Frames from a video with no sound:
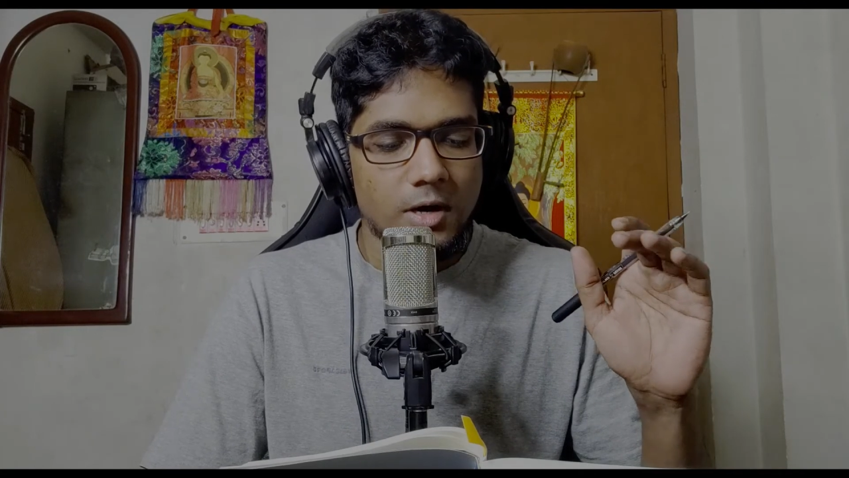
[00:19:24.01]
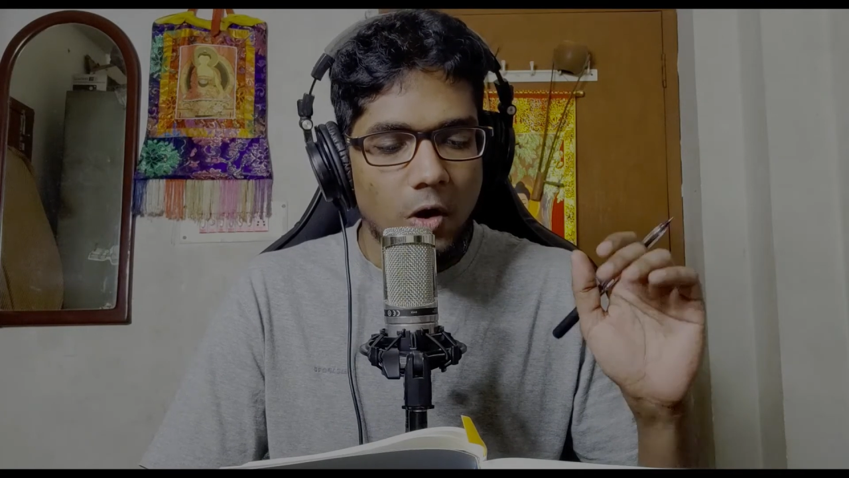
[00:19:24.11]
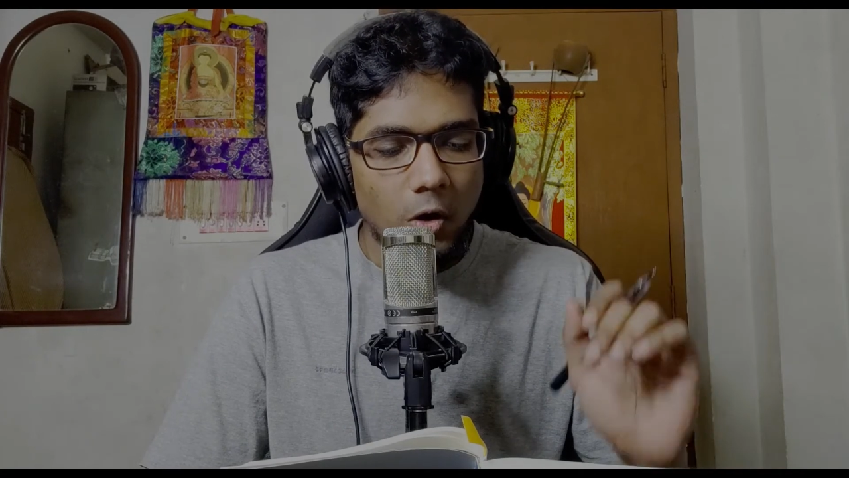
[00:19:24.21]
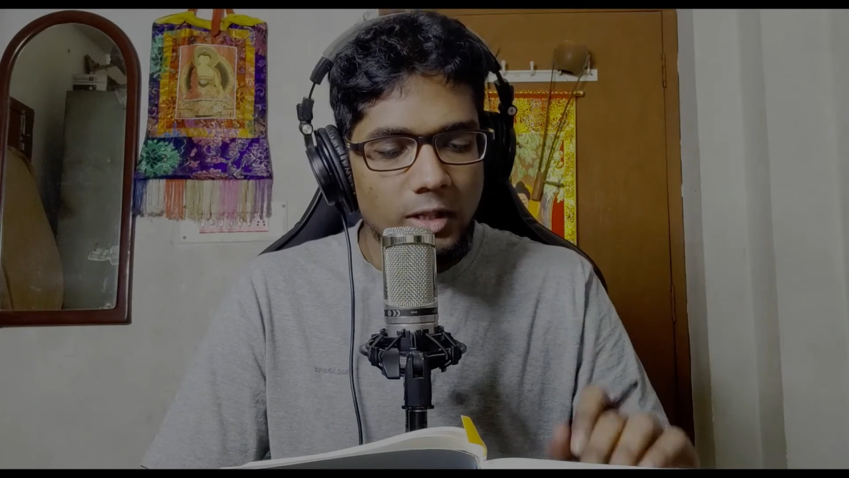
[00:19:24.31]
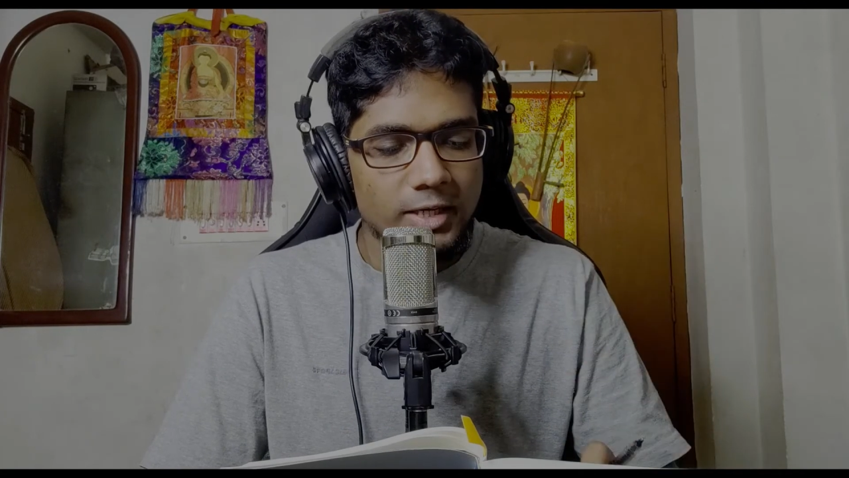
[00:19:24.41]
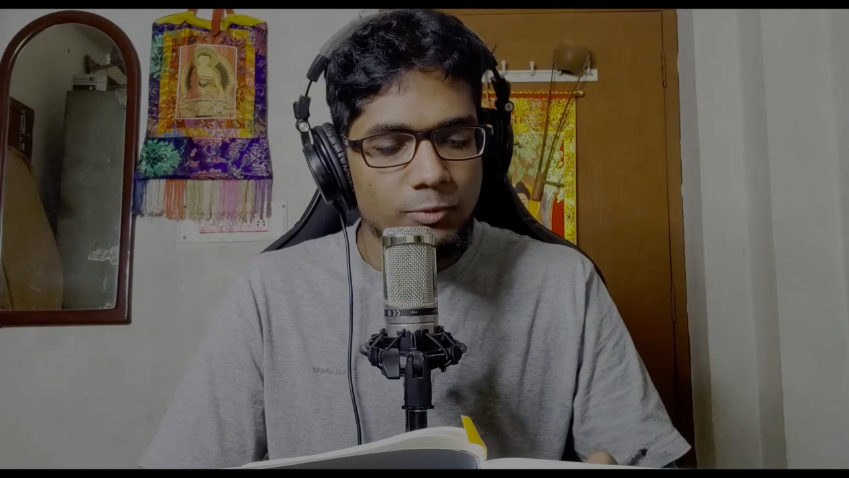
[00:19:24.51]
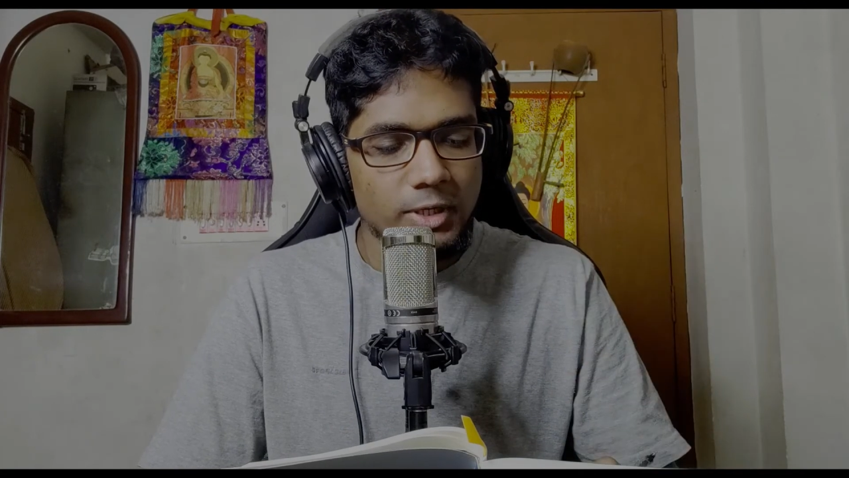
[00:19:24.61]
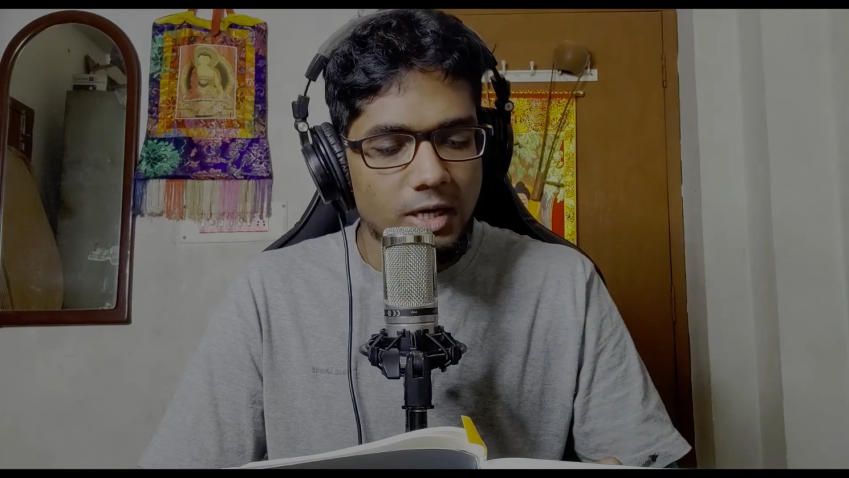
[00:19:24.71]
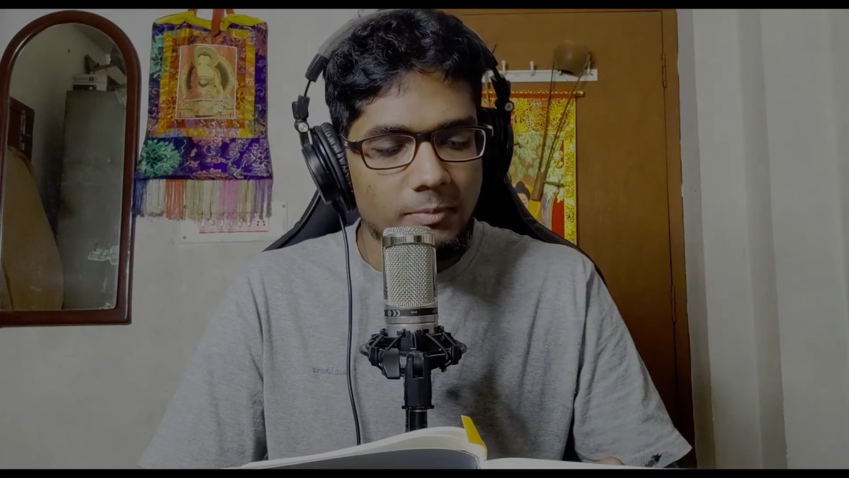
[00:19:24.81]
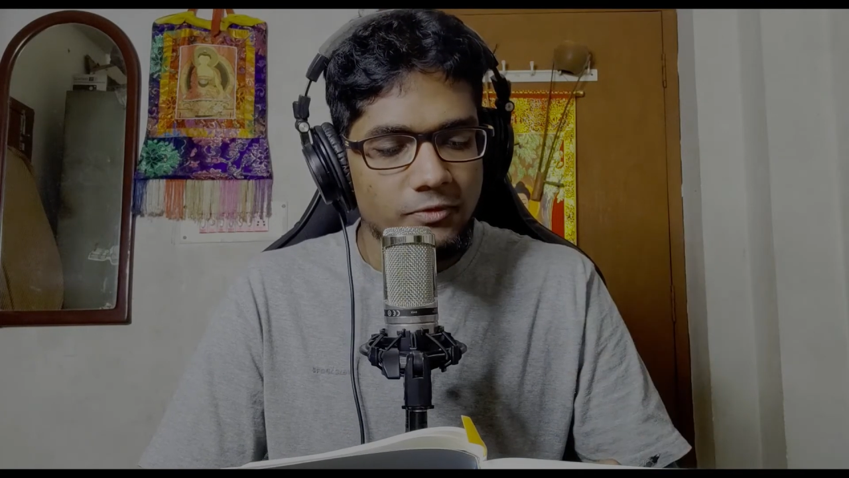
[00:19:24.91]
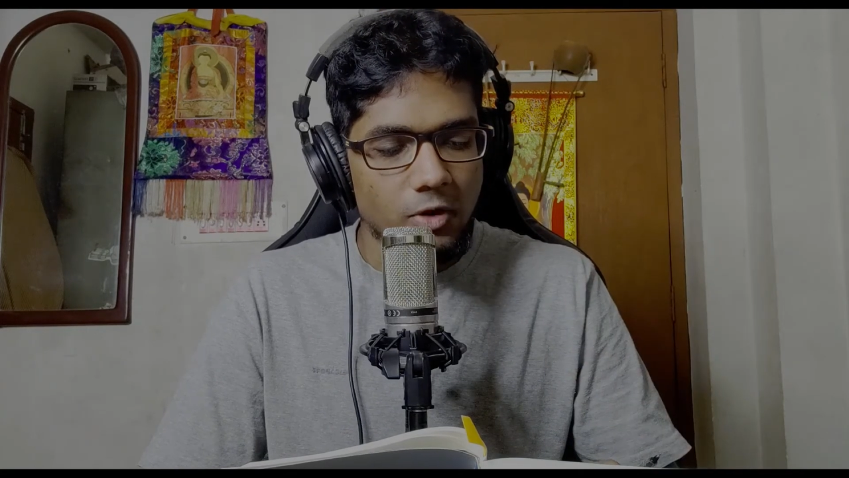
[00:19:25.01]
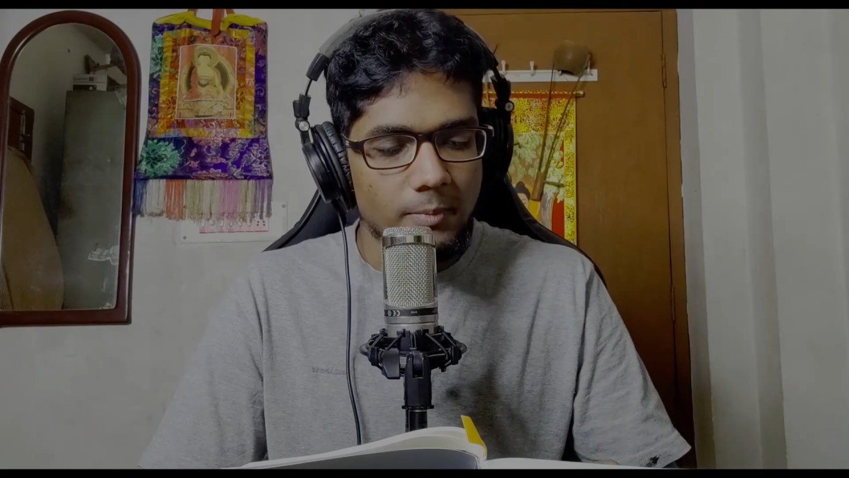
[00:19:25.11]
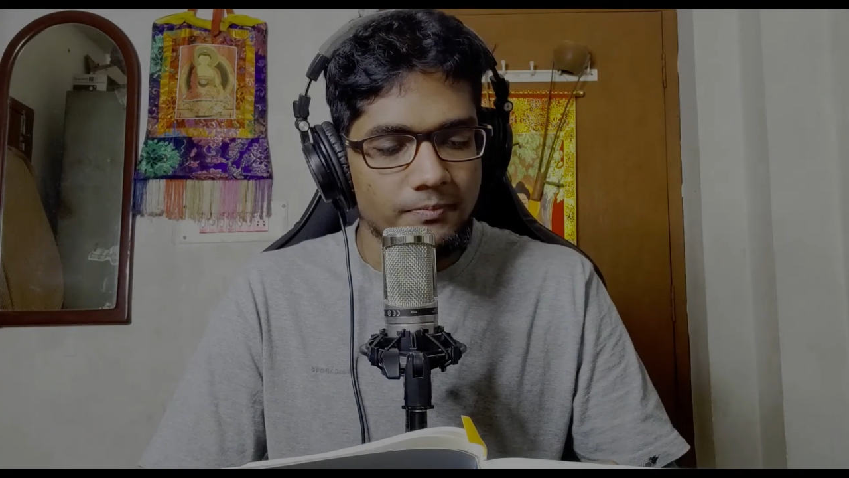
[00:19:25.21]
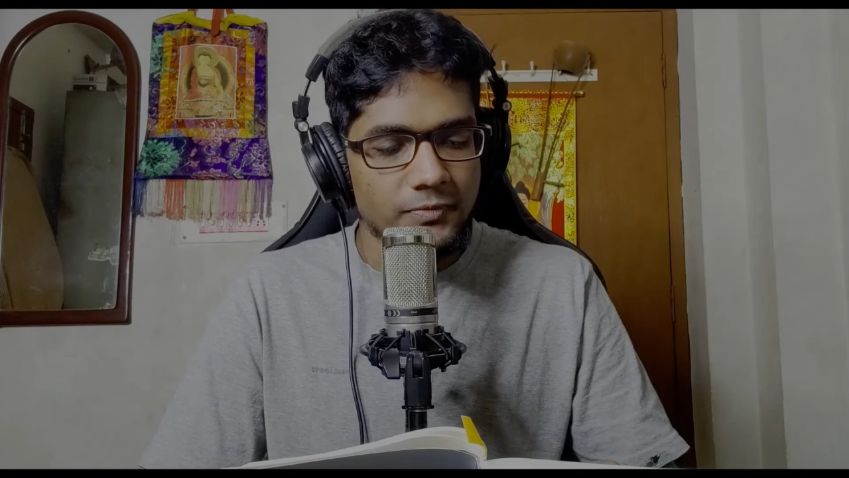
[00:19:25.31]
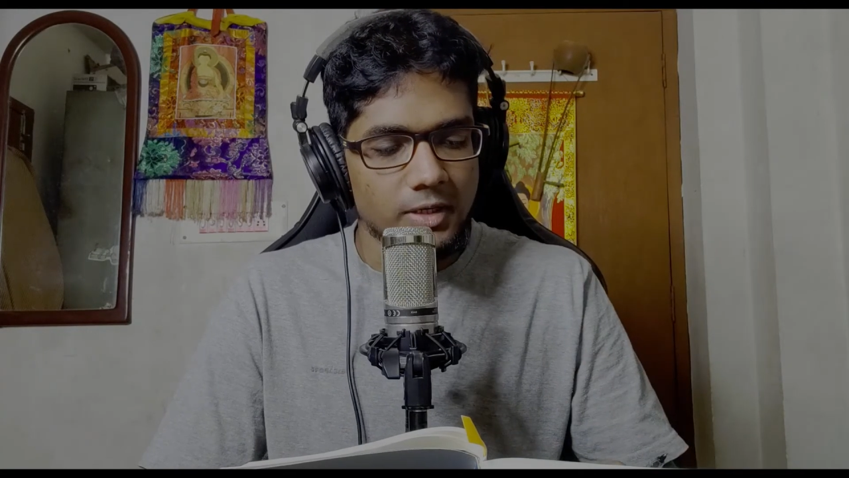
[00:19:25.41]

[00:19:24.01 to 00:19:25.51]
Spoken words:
All that we come from